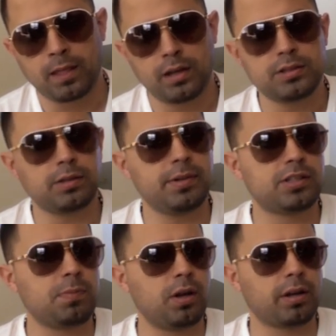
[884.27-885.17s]
He's going to be the
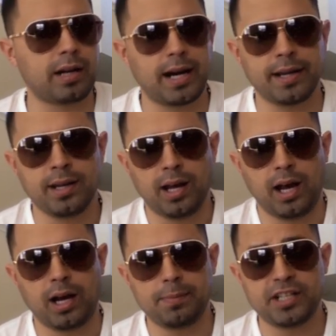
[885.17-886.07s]
smaller guy.
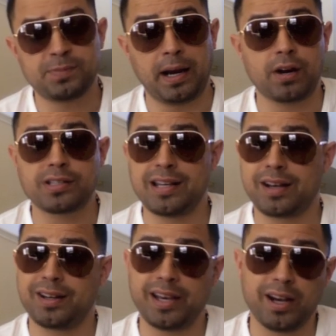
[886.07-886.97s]
His power is
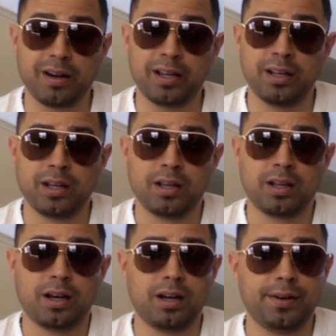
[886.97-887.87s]
not going to carry
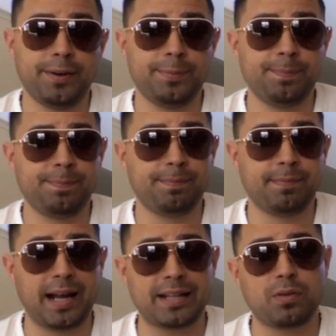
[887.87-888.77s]

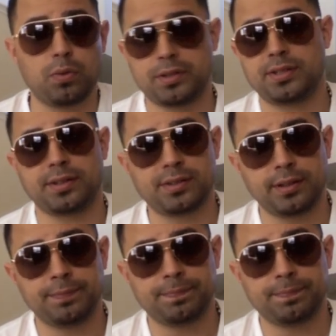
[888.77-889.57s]
at the 160.